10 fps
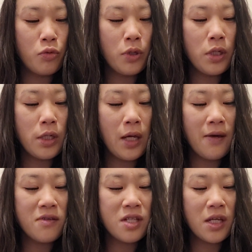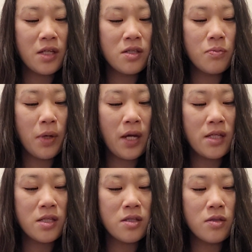3.5 seconds
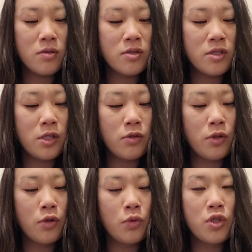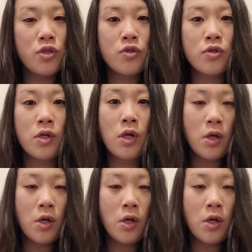past 0, which is